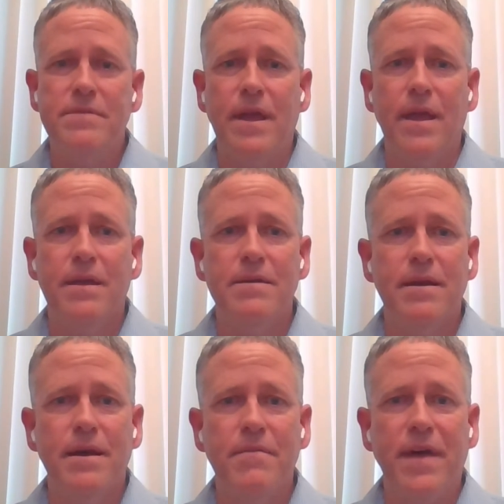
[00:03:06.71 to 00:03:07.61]
and
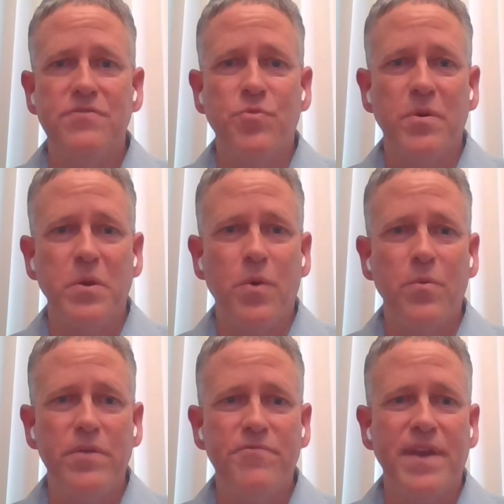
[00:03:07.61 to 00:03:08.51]
that's really what
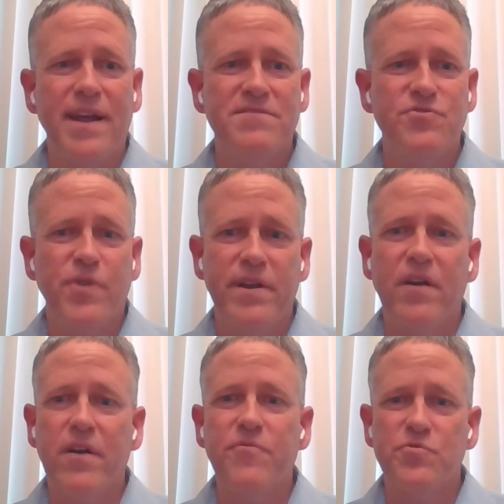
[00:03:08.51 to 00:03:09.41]
we've concentrated
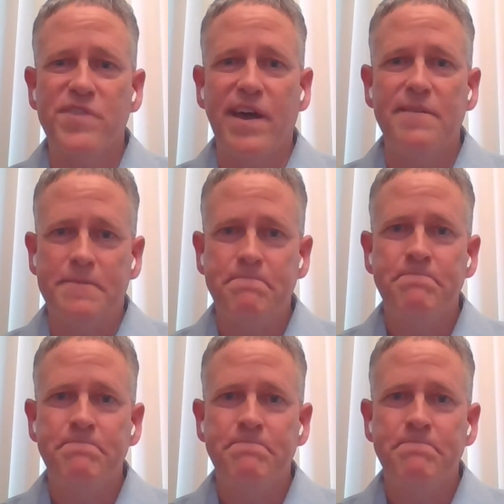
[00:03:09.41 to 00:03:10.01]
our efforts on.